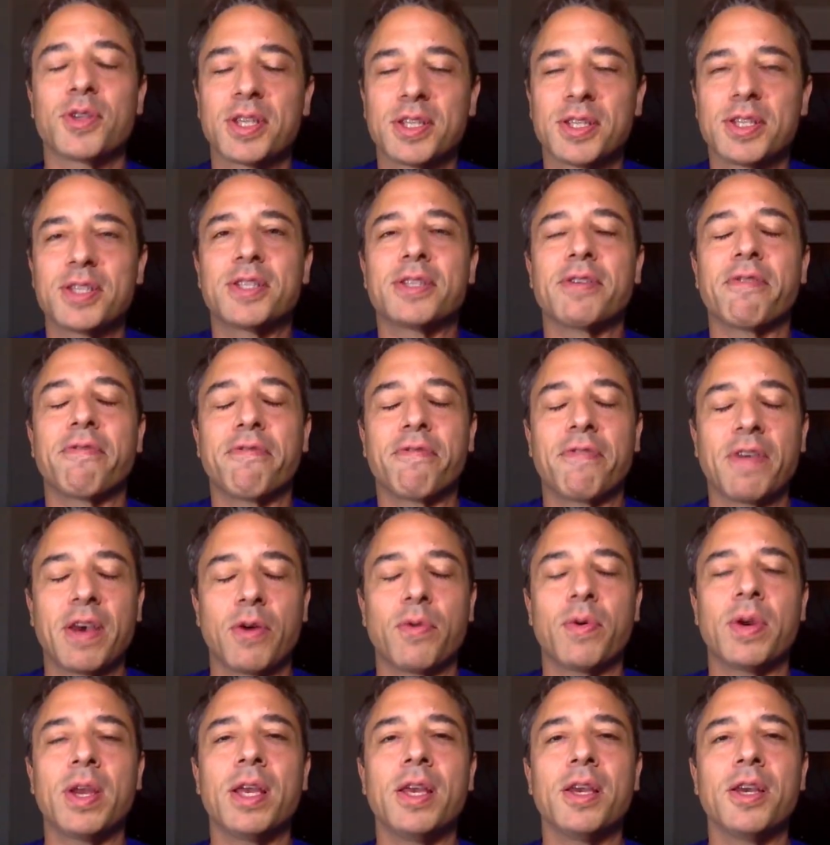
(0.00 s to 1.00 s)
this is a
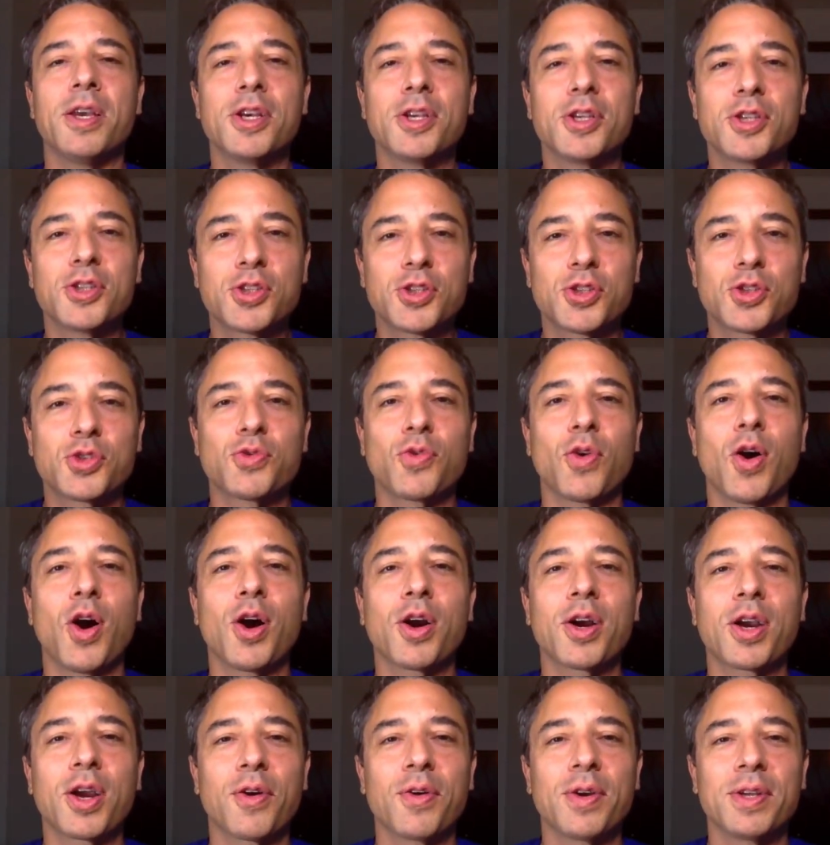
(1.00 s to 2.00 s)
very
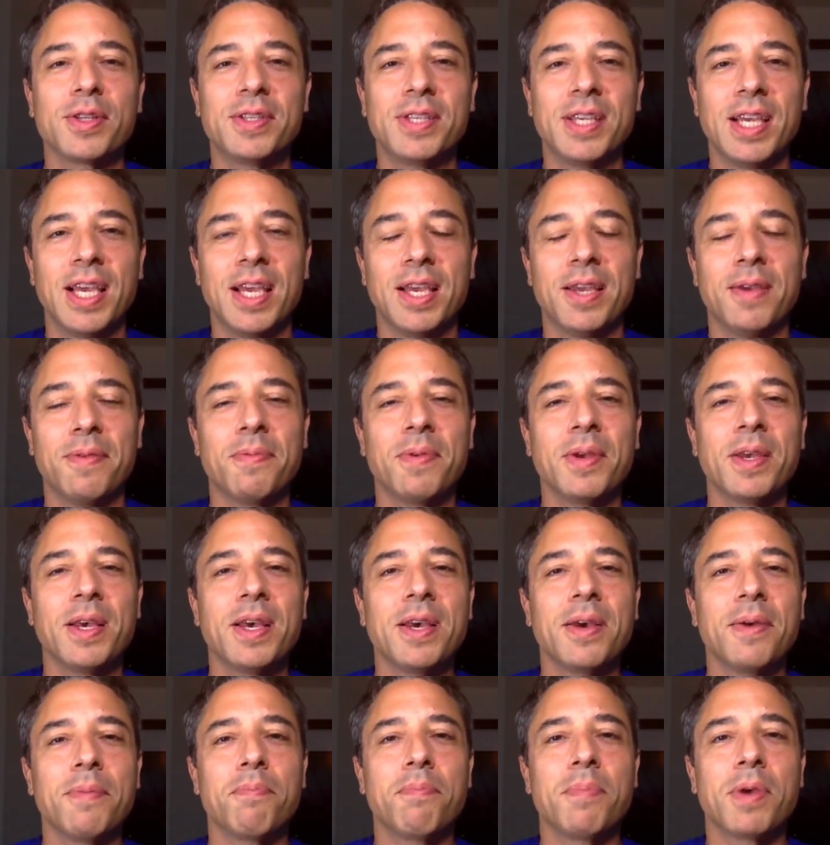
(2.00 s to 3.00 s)
strong guarantee
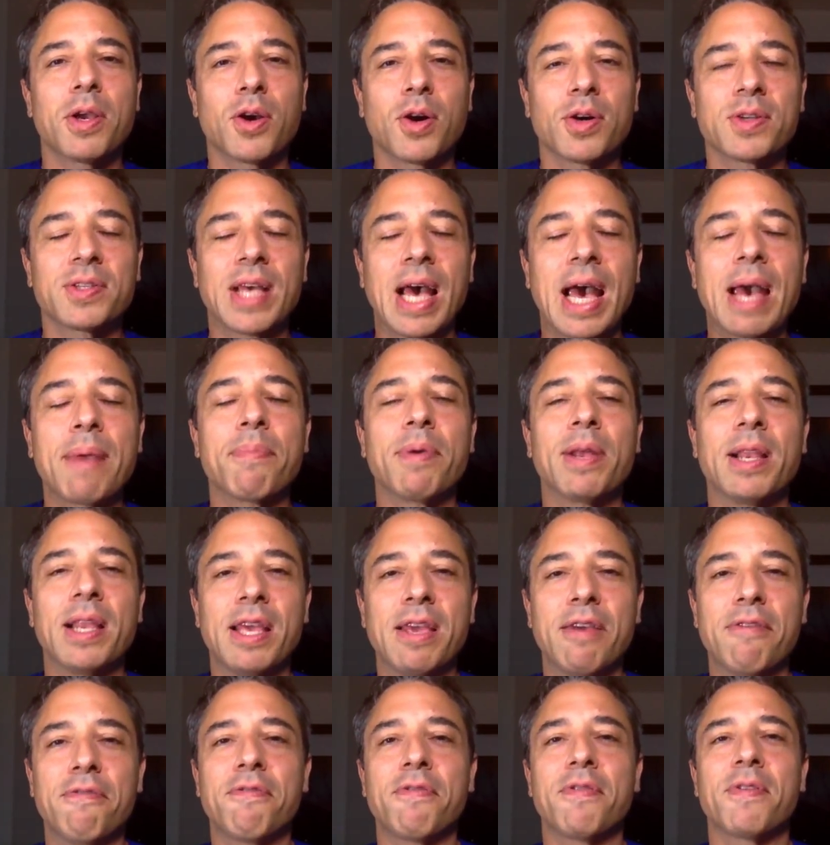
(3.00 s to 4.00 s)
because I
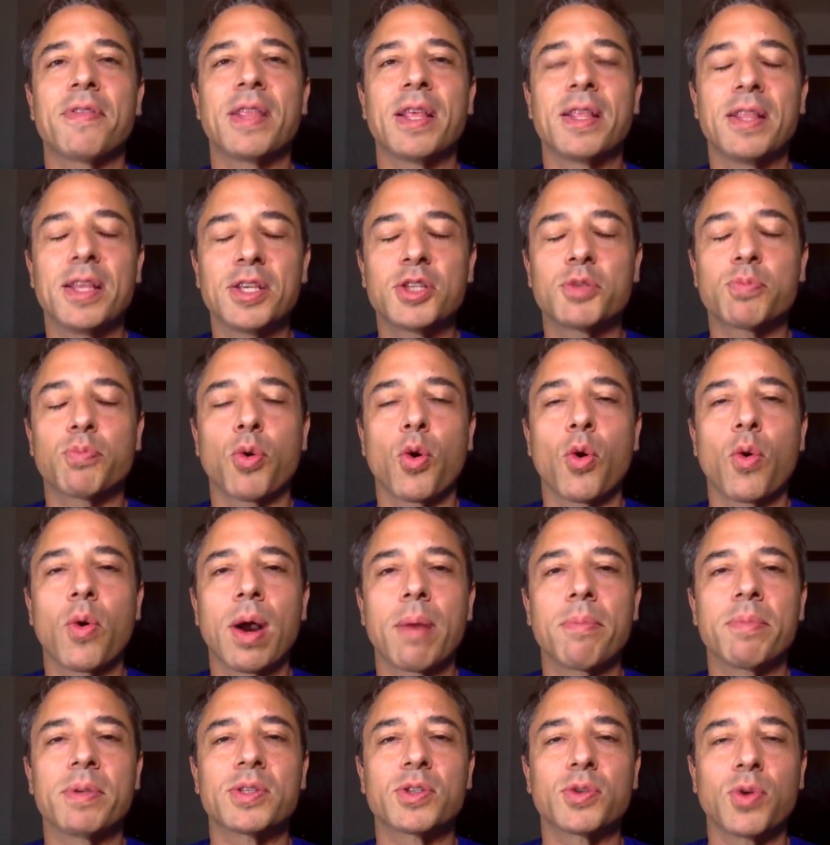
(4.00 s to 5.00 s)
believe that this
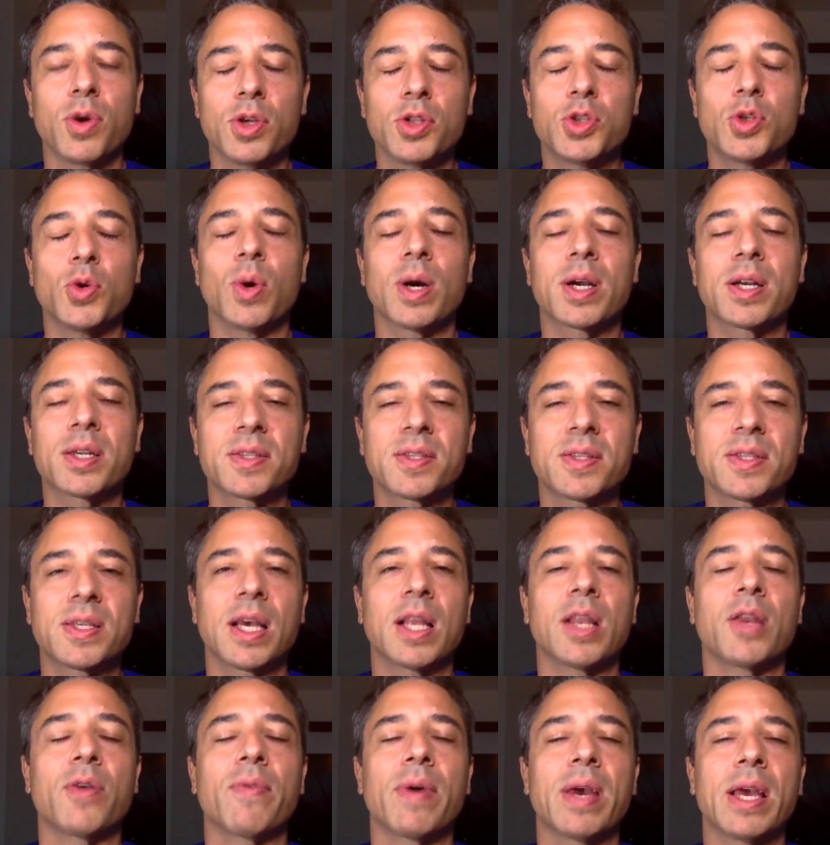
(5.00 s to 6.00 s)
program is going to
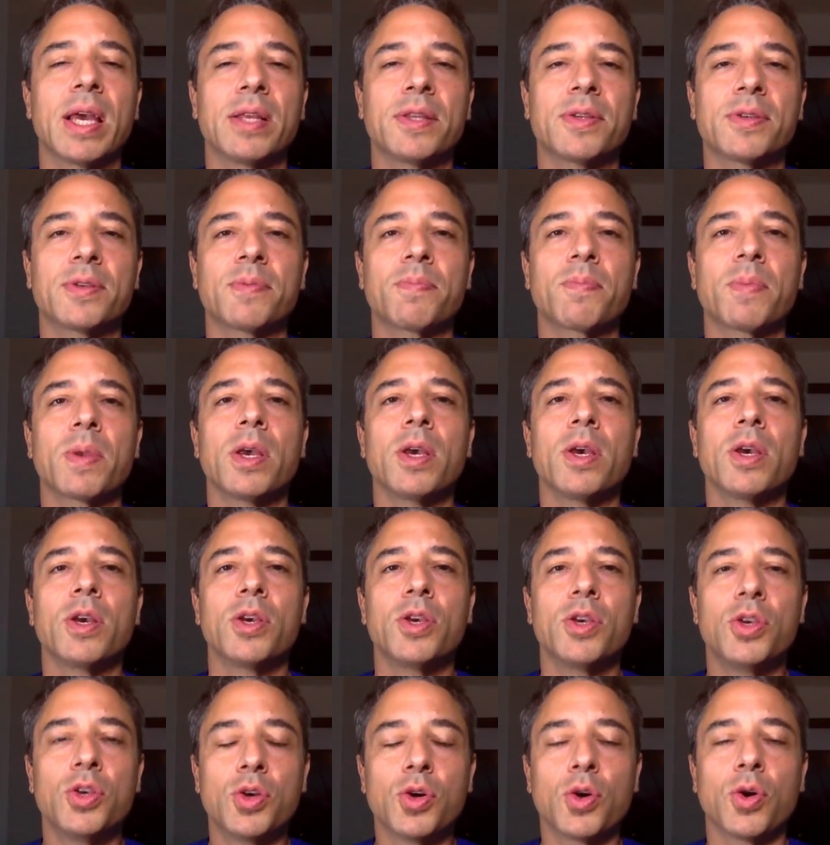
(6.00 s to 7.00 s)
accelerate
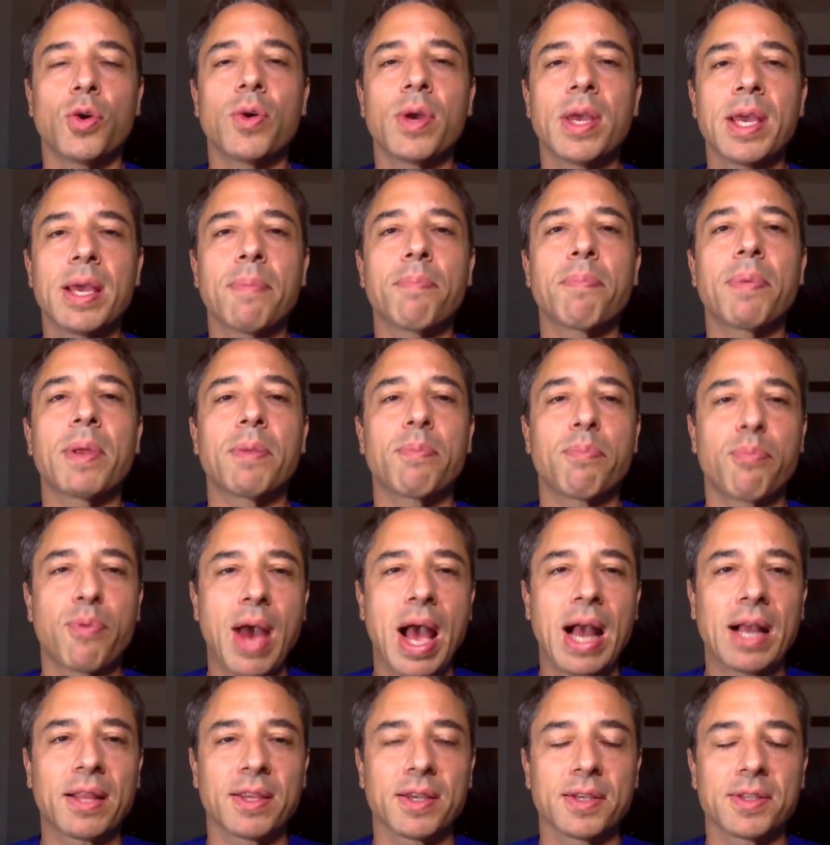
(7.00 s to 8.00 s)
your implant
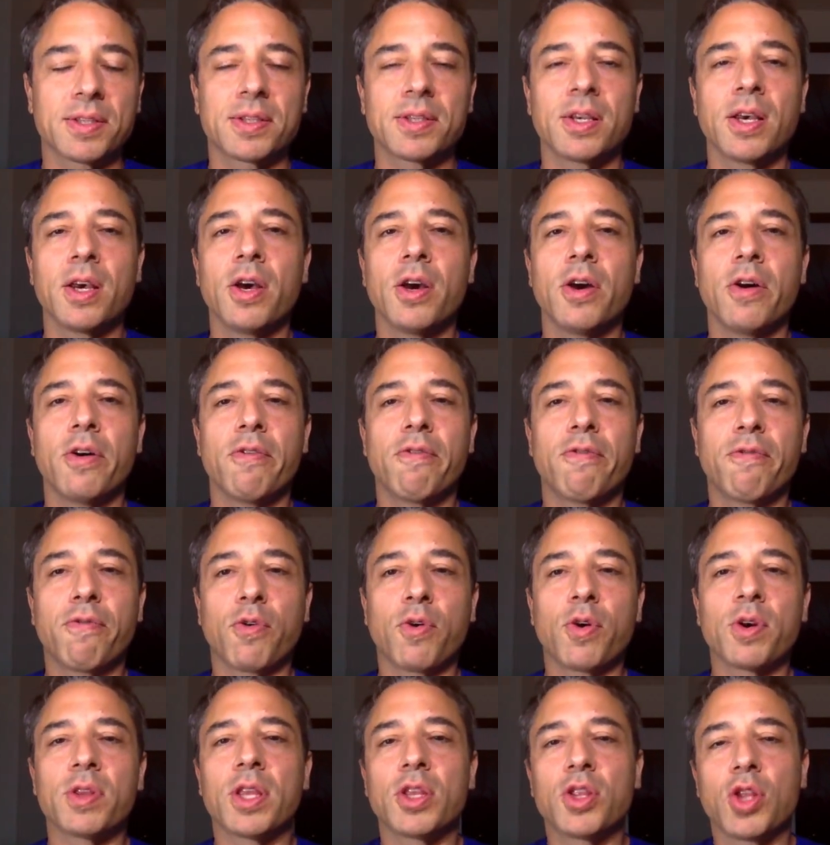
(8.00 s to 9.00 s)
practice.
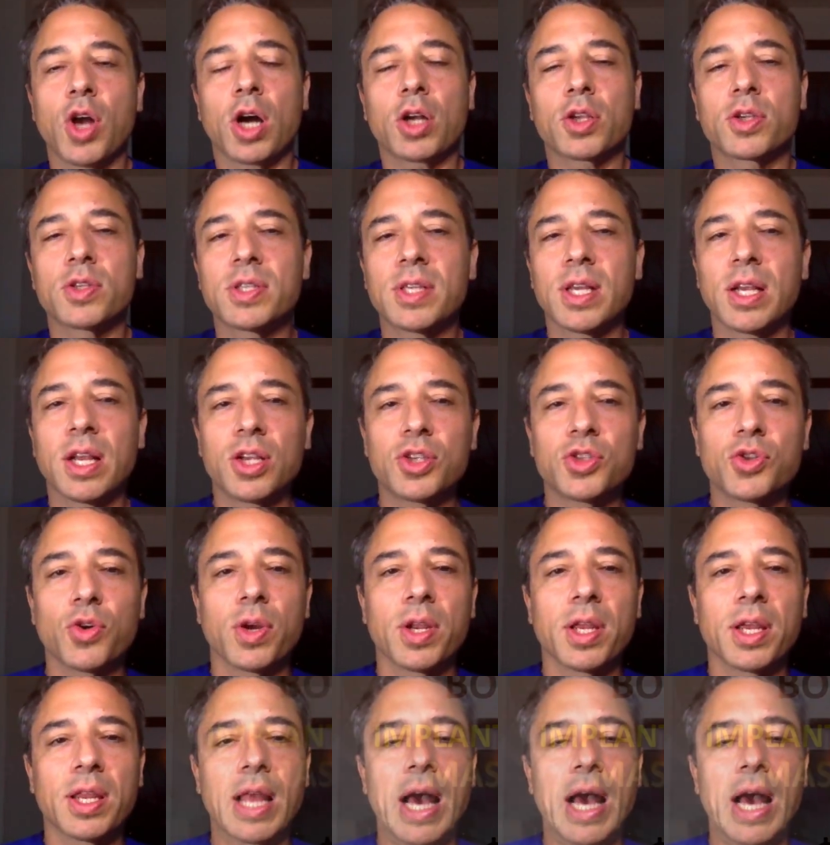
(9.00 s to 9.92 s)
For the doctors that are joining